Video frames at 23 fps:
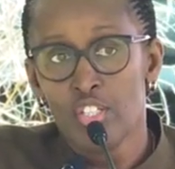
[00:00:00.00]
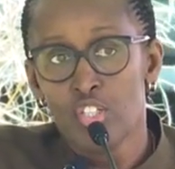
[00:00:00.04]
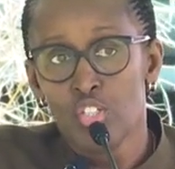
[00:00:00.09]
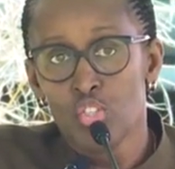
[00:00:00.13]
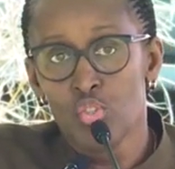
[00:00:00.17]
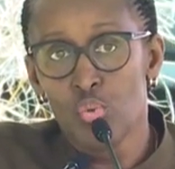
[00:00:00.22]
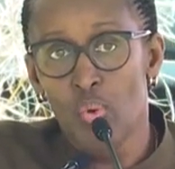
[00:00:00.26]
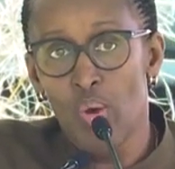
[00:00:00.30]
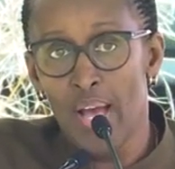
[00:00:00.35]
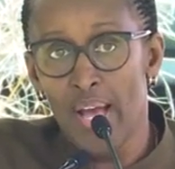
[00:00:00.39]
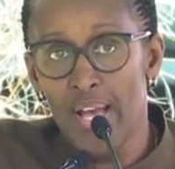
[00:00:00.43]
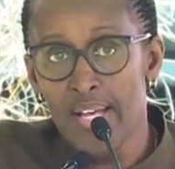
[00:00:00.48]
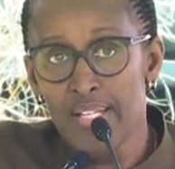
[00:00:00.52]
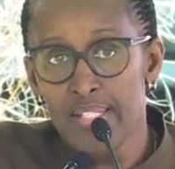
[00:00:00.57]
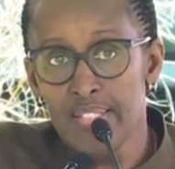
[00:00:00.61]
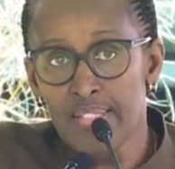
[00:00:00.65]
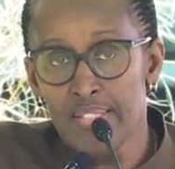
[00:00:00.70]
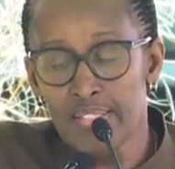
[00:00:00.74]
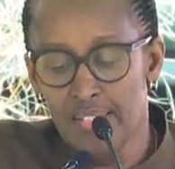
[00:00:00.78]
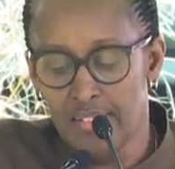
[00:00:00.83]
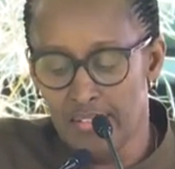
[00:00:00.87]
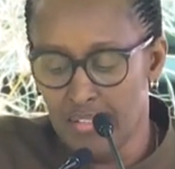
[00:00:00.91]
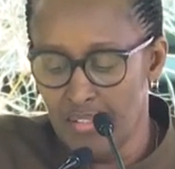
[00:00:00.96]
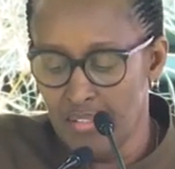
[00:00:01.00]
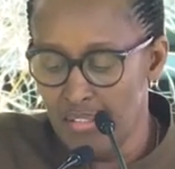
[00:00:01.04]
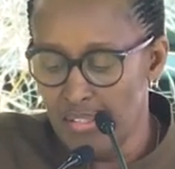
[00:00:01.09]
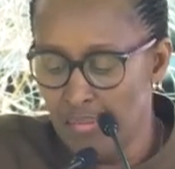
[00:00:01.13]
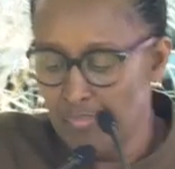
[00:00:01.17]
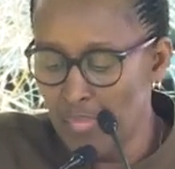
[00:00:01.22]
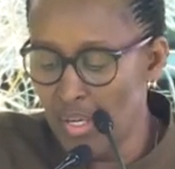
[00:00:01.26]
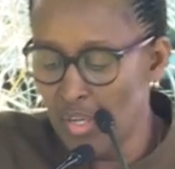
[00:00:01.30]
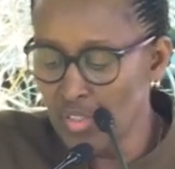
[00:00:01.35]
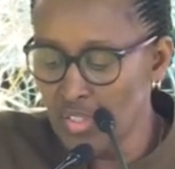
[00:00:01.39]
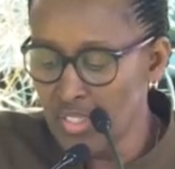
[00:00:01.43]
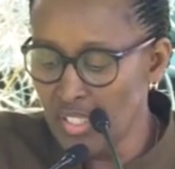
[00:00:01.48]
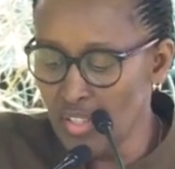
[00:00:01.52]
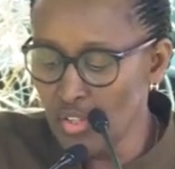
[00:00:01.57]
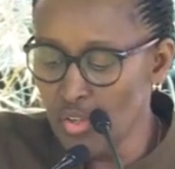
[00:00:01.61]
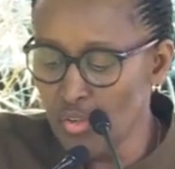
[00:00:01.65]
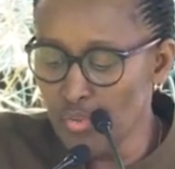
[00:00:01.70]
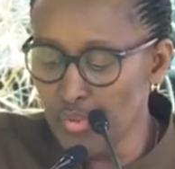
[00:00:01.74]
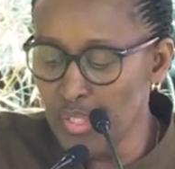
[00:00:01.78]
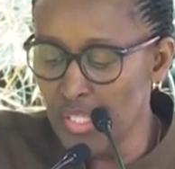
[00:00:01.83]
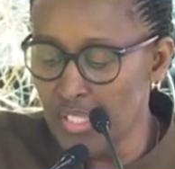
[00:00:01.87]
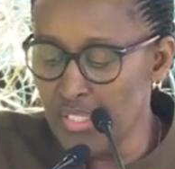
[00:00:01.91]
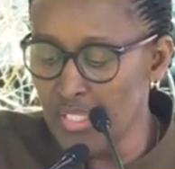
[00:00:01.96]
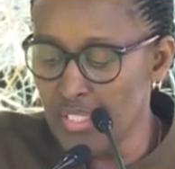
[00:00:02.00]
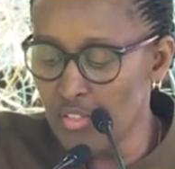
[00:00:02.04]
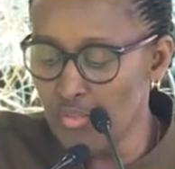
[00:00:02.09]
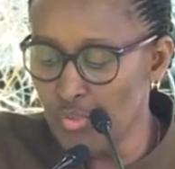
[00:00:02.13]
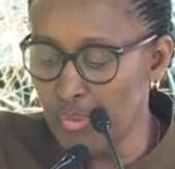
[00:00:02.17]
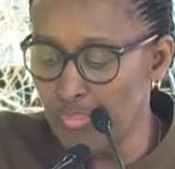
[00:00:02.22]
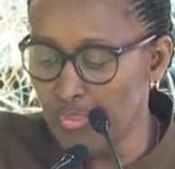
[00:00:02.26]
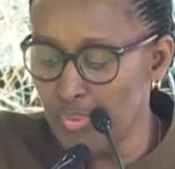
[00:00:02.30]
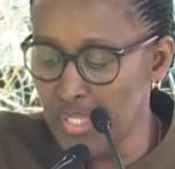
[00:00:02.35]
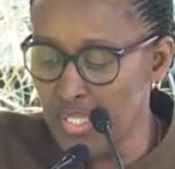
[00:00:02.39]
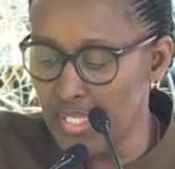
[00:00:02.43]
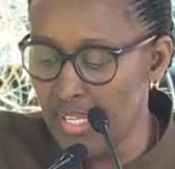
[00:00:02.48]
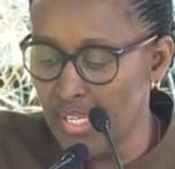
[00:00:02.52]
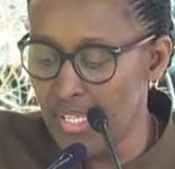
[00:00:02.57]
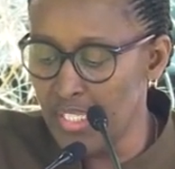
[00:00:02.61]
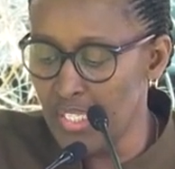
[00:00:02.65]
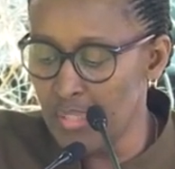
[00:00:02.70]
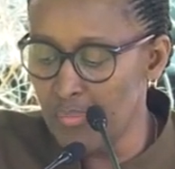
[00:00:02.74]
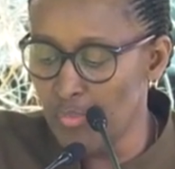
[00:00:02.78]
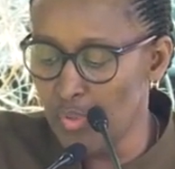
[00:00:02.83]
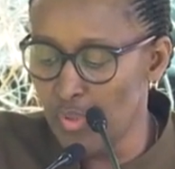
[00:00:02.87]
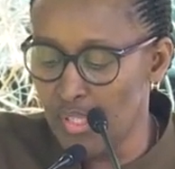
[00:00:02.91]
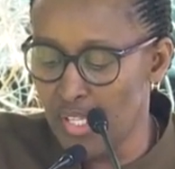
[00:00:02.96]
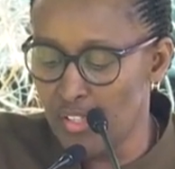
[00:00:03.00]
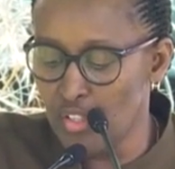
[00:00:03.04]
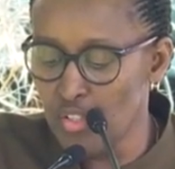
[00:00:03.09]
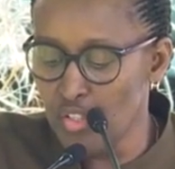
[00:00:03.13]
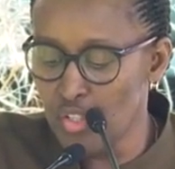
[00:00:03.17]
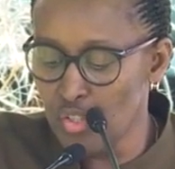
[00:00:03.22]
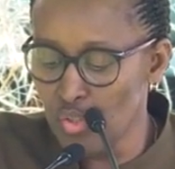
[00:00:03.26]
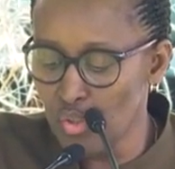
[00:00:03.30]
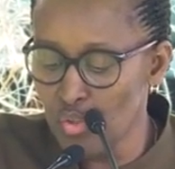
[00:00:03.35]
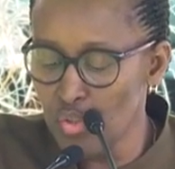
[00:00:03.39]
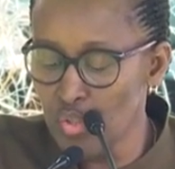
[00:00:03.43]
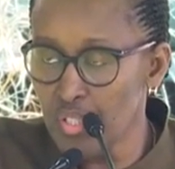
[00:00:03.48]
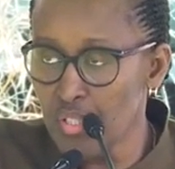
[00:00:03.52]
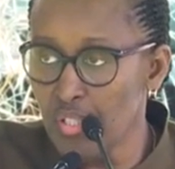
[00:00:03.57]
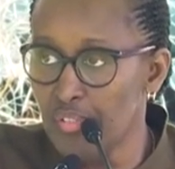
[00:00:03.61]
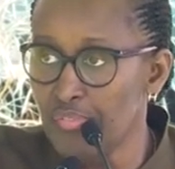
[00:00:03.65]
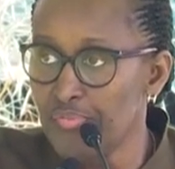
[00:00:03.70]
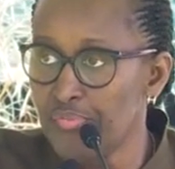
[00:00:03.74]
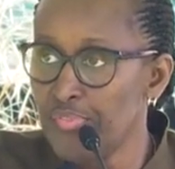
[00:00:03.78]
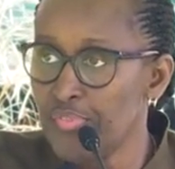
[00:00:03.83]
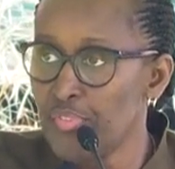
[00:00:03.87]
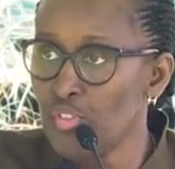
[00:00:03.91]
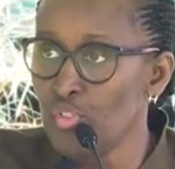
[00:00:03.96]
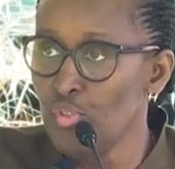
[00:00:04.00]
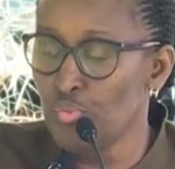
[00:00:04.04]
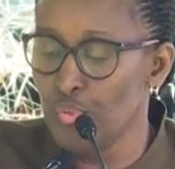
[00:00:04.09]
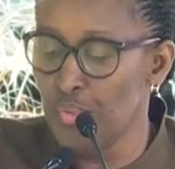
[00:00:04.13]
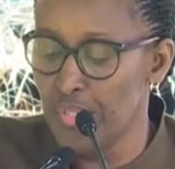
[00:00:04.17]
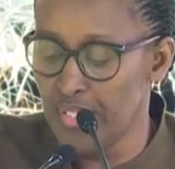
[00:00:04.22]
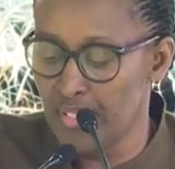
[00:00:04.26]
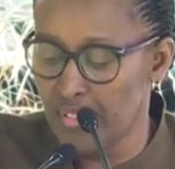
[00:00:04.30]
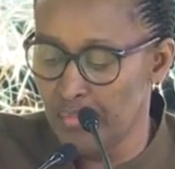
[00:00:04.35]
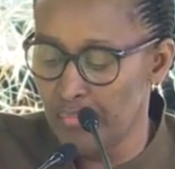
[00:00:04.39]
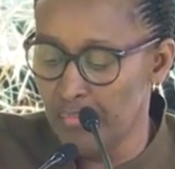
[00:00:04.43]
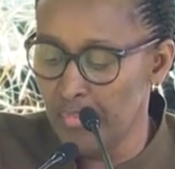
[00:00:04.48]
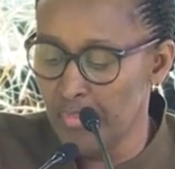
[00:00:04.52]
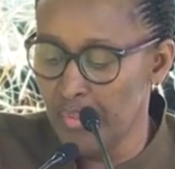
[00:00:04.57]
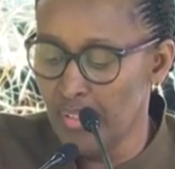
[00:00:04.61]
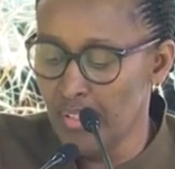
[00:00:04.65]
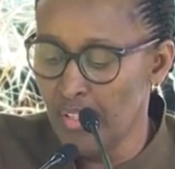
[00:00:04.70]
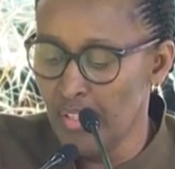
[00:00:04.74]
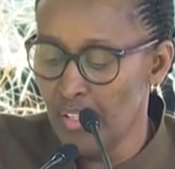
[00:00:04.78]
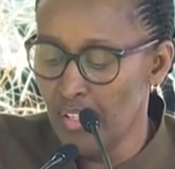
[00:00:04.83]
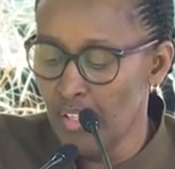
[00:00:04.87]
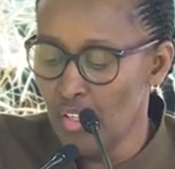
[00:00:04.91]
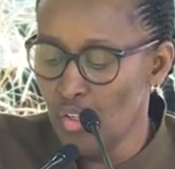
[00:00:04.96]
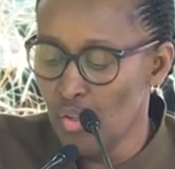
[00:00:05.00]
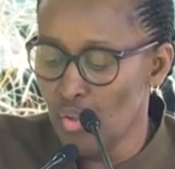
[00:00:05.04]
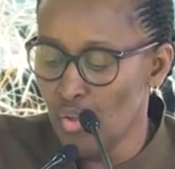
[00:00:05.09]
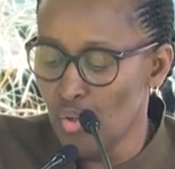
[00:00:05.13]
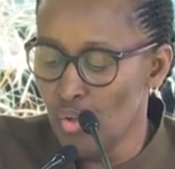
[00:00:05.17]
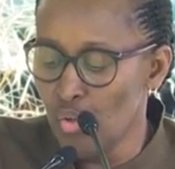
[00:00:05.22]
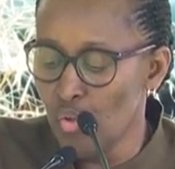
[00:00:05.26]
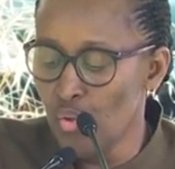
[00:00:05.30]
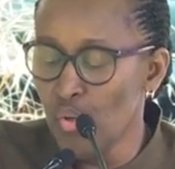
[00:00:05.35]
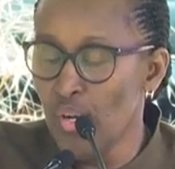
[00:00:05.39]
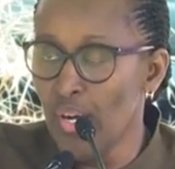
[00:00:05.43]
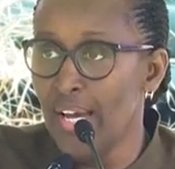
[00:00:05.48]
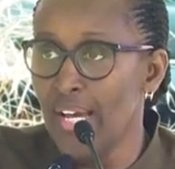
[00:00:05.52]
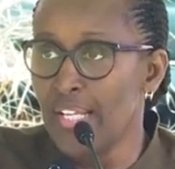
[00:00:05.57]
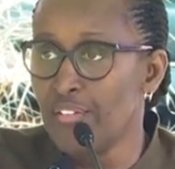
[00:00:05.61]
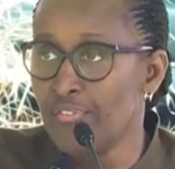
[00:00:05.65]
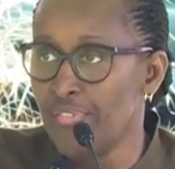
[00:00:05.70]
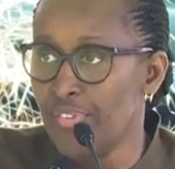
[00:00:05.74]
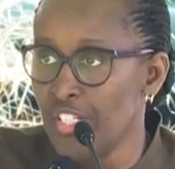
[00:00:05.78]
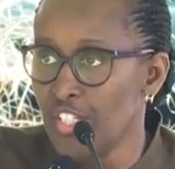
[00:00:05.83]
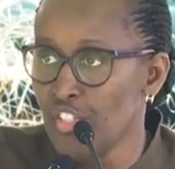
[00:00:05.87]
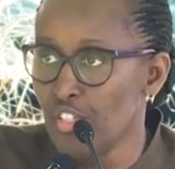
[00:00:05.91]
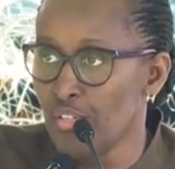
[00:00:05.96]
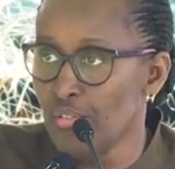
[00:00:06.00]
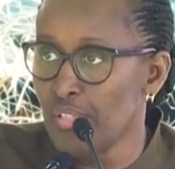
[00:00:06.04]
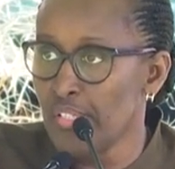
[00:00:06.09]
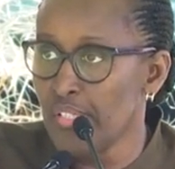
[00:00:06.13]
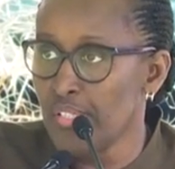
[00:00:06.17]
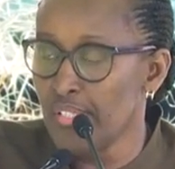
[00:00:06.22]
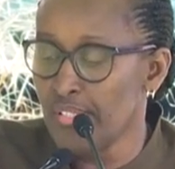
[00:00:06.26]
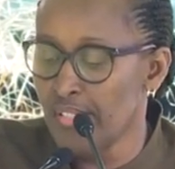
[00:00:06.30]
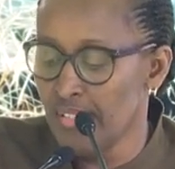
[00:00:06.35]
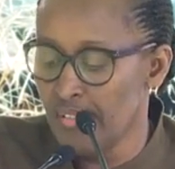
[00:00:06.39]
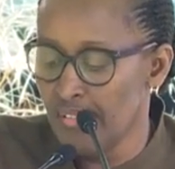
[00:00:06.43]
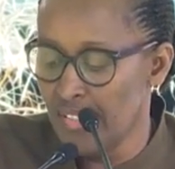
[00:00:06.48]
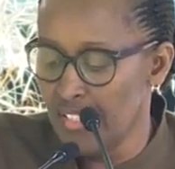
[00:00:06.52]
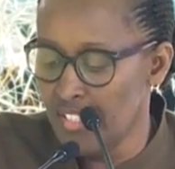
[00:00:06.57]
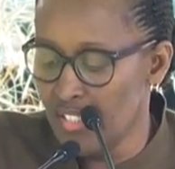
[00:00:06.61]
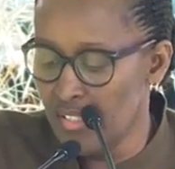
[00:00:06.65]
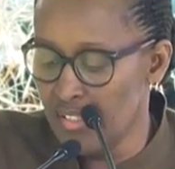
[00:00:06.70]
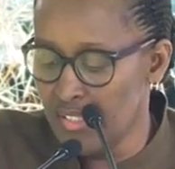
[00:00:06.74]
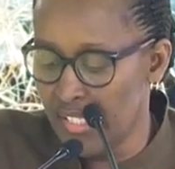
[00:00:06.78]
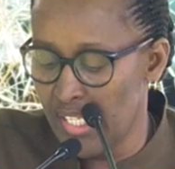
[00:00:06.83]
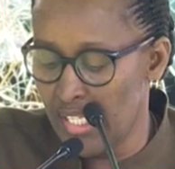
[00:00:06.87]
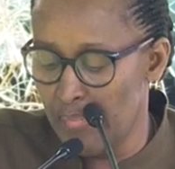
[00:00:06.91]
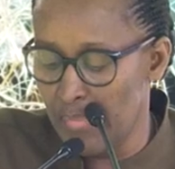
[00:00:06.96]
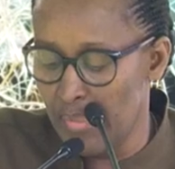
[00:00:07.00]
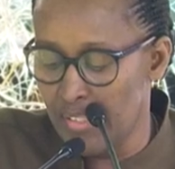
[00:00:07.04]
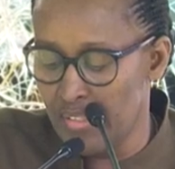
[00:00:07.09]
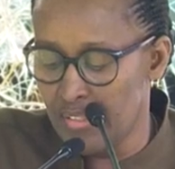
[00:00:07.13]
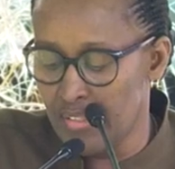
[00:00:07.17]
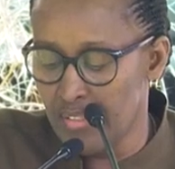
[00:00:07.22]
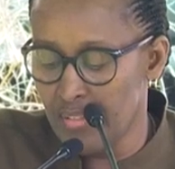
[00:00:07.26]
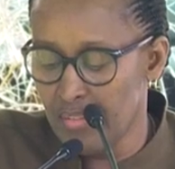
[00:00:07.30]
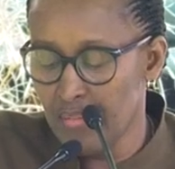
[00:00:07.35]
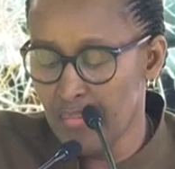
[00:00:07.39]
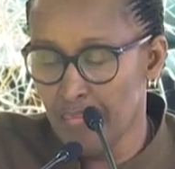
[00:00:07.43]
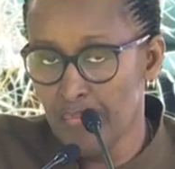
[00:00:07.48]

To us, mountain gorillas represent more than a source of tourism or adventurous entertainment.